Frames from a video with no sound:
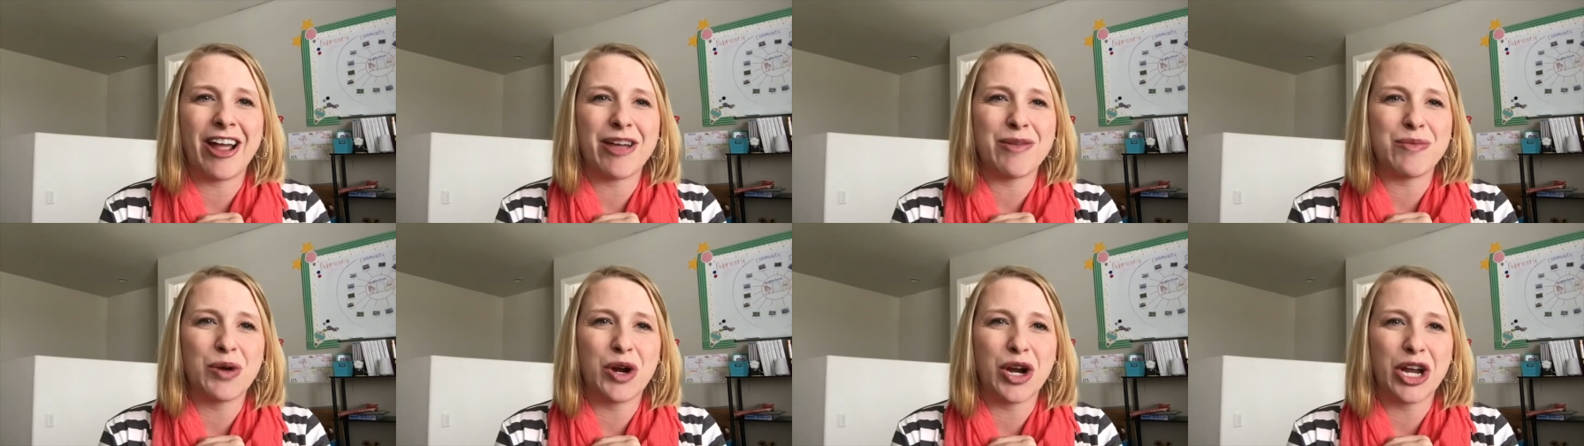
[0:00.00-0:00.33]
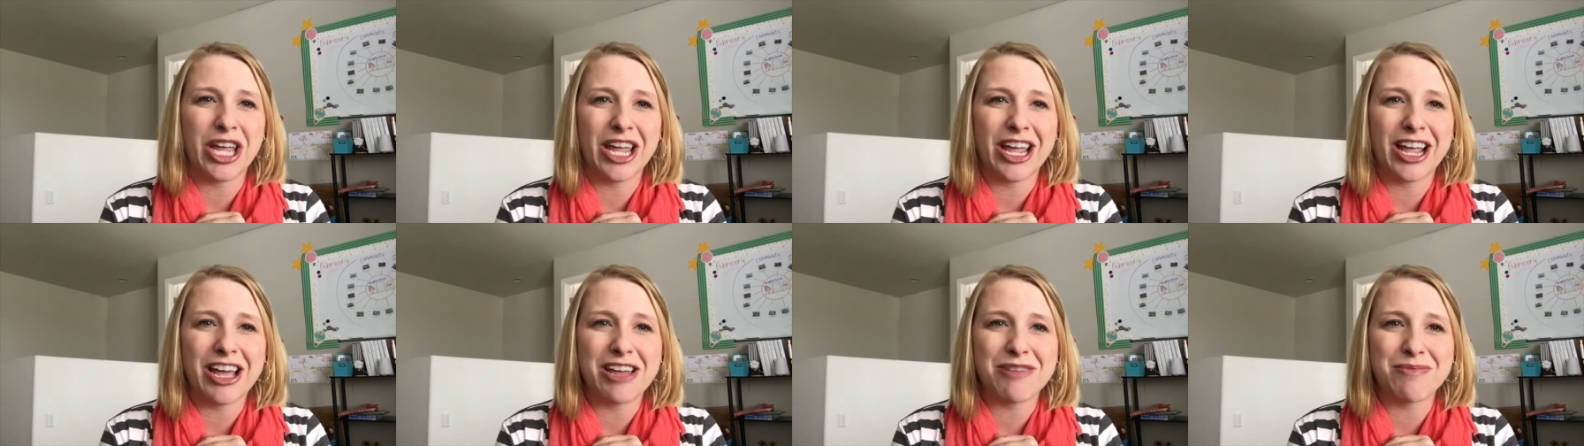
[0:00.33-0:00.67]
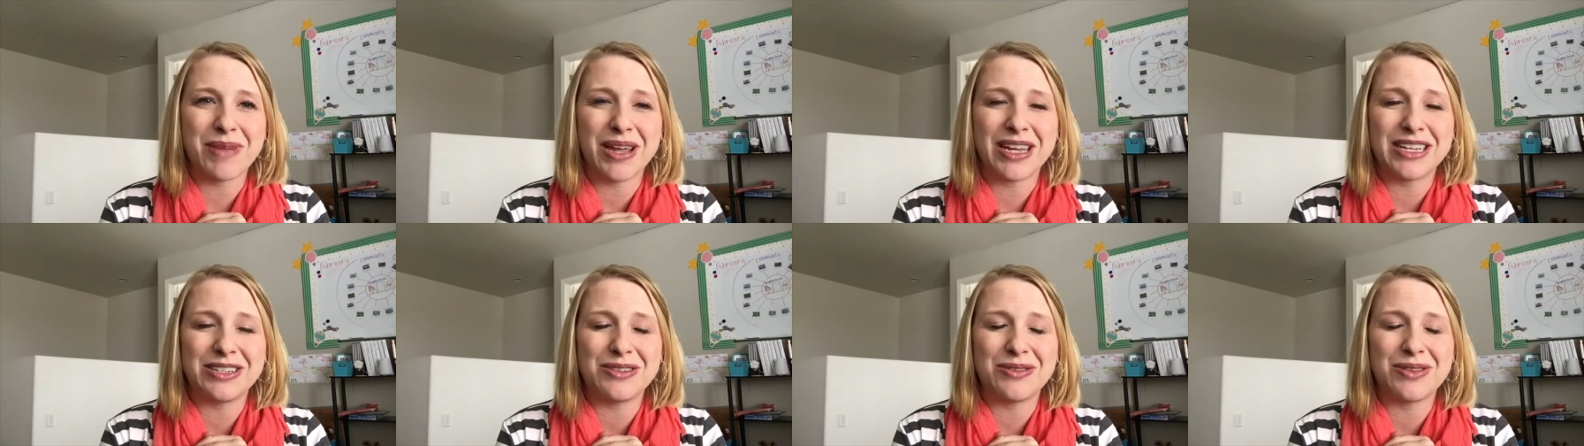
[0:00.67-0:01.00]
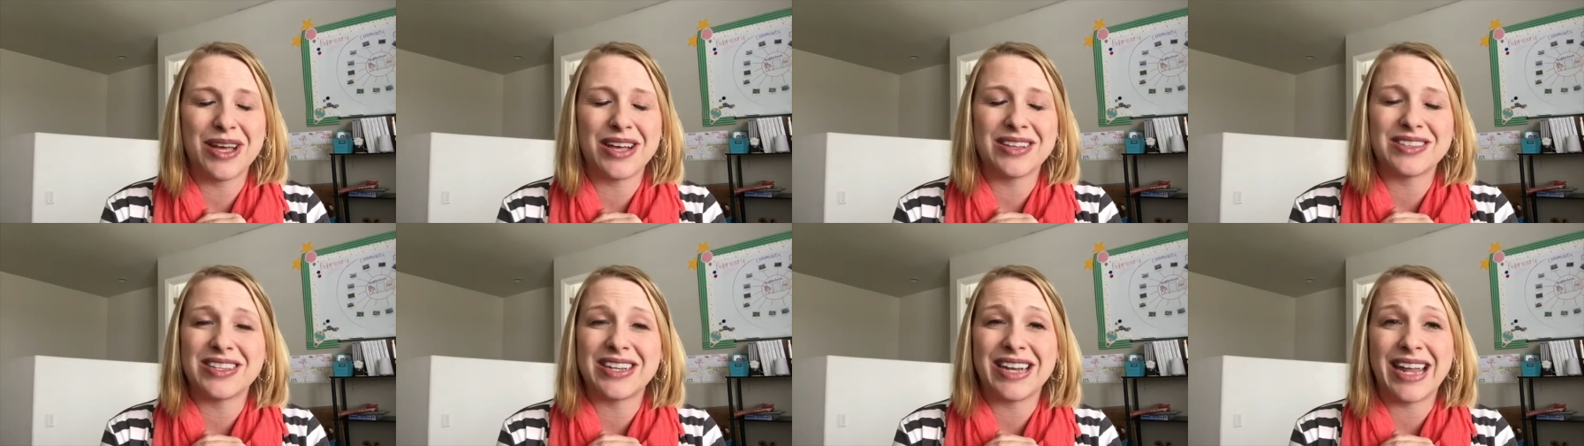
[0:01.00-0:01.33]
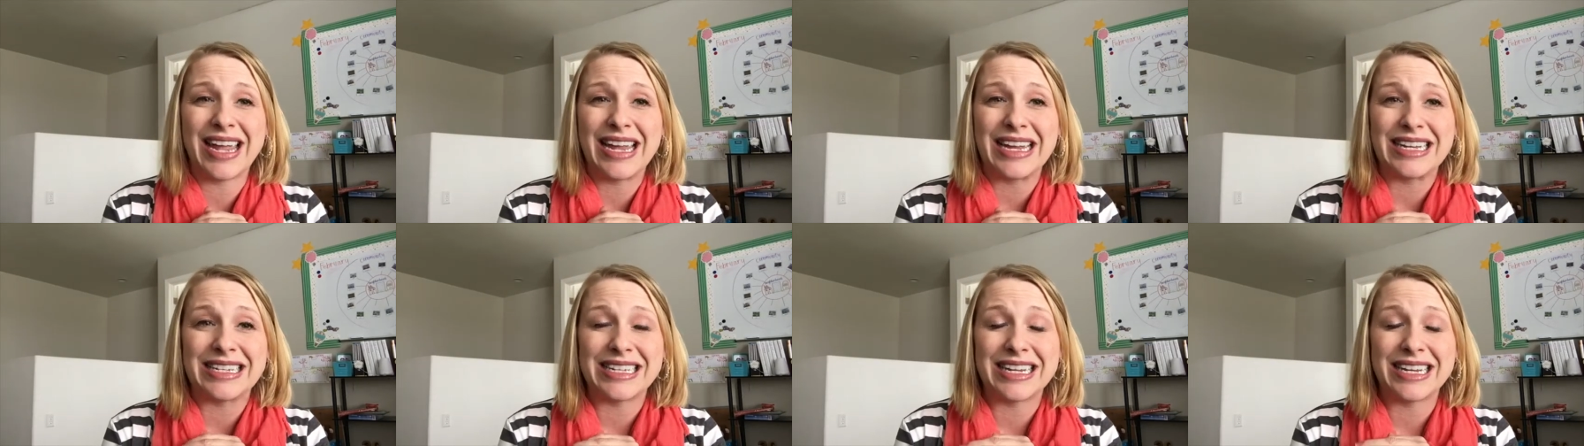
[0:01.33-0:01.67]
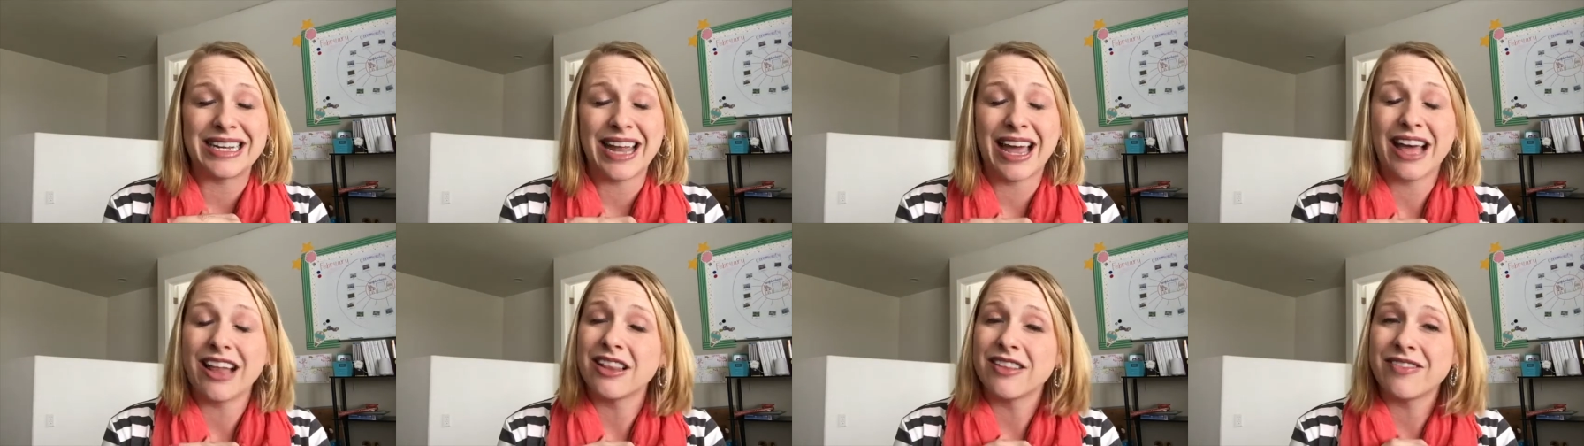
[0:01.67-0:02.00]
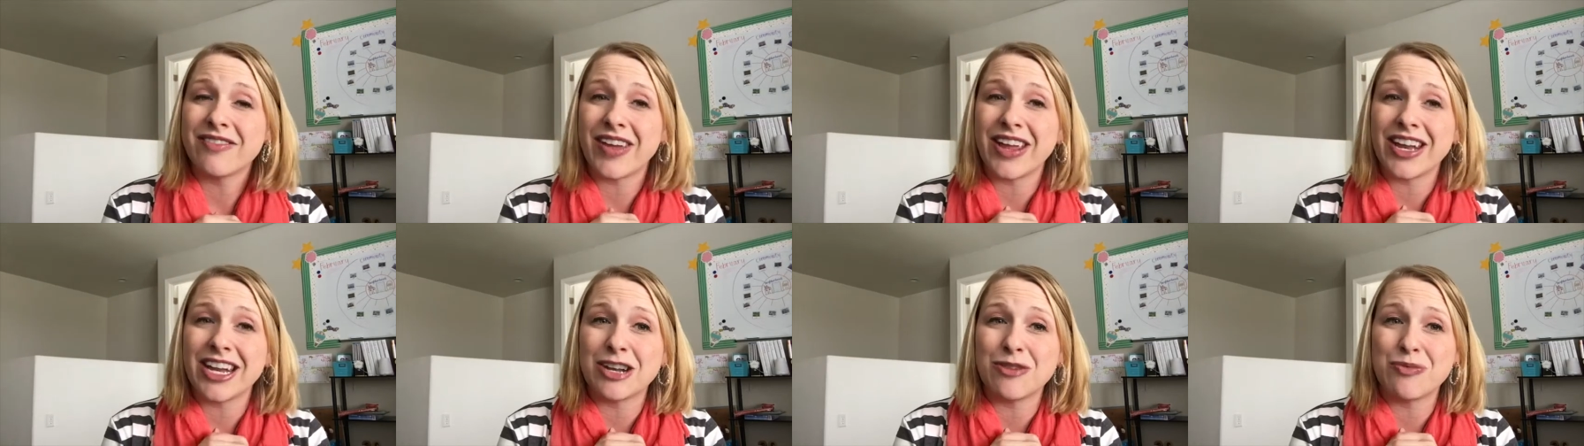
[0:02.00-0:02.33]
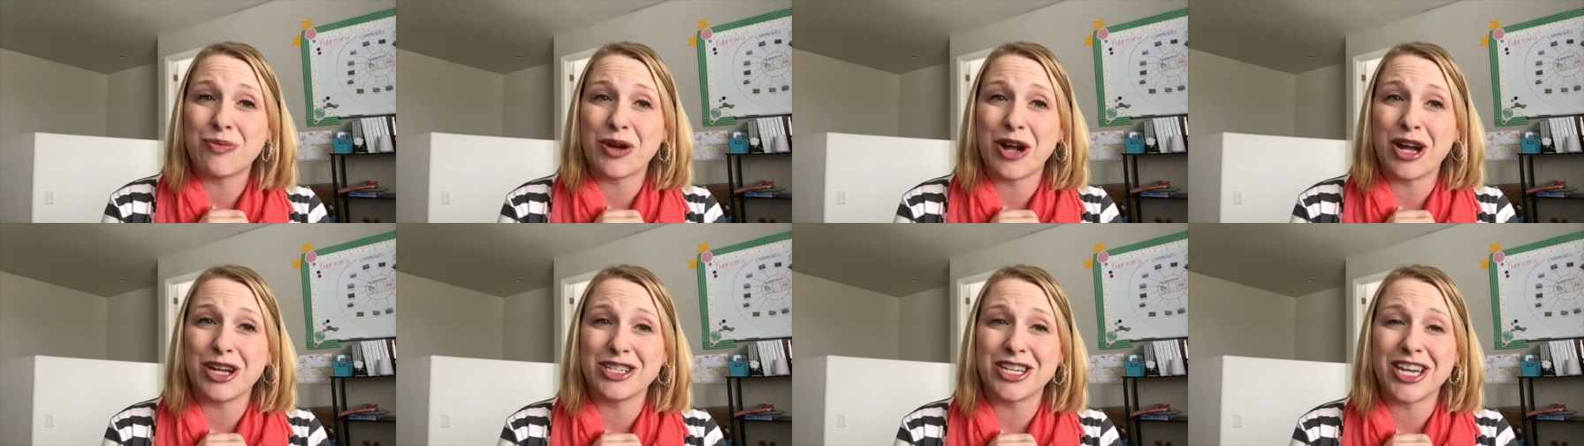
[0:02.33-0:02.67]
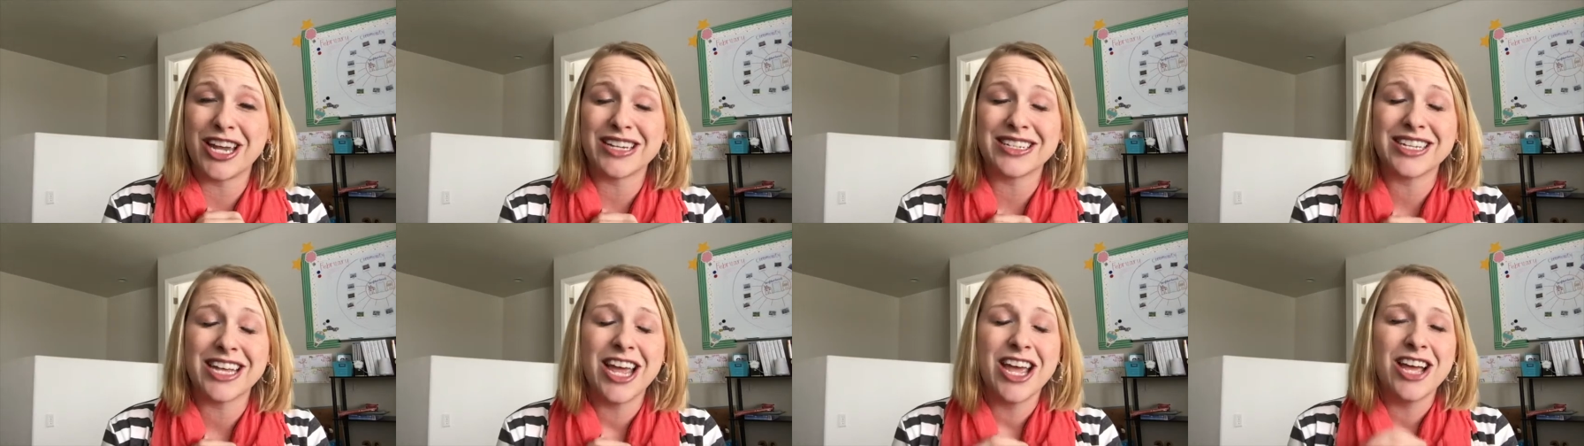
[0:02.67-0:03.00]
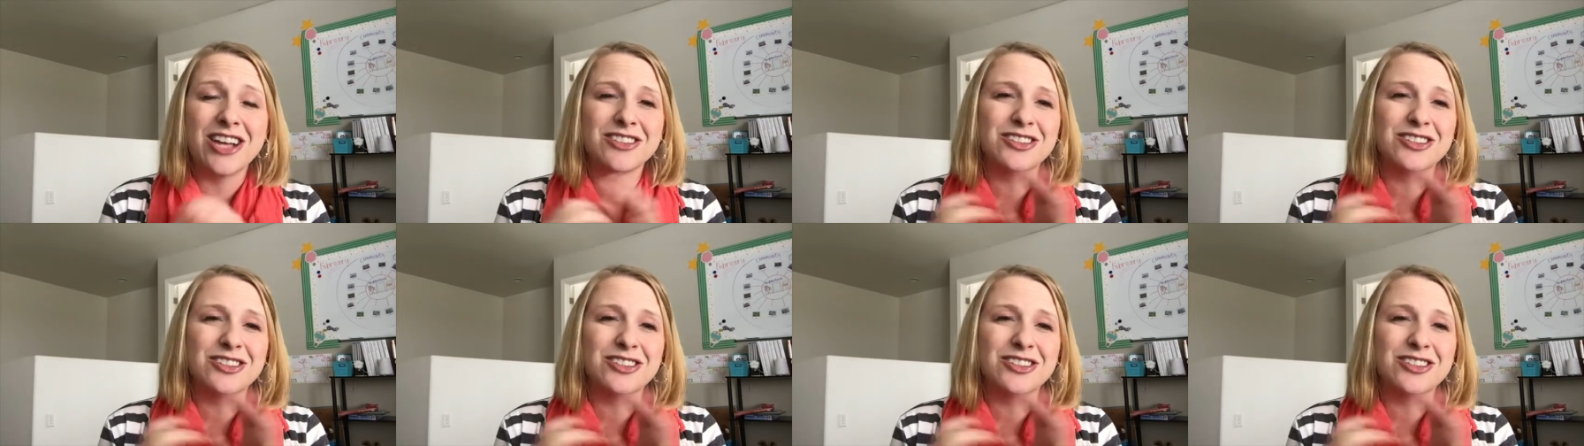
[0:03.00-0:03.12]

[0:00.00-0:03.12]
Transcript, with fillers: I'm working on my 2018 Elevated project,